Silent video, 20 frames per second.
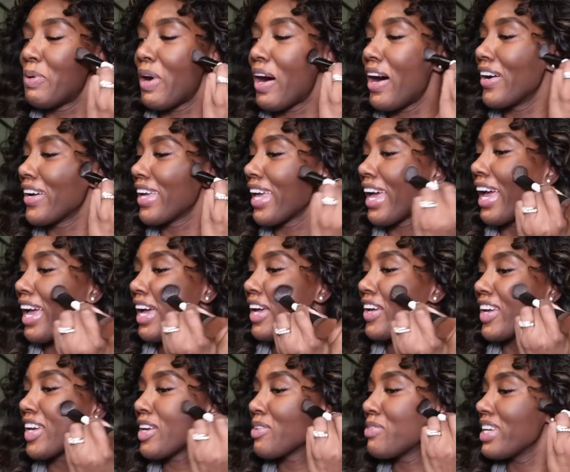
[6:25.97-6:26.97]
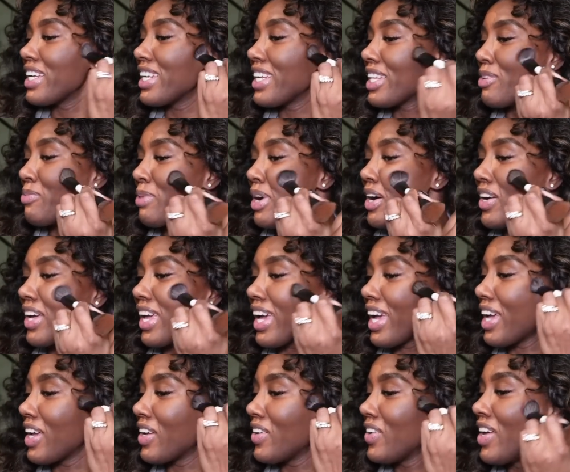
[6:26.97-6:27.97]
ball game. It could be another ball
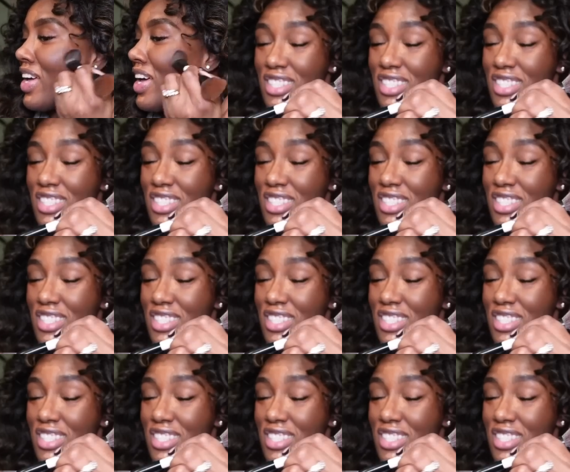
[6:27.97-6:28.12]
game.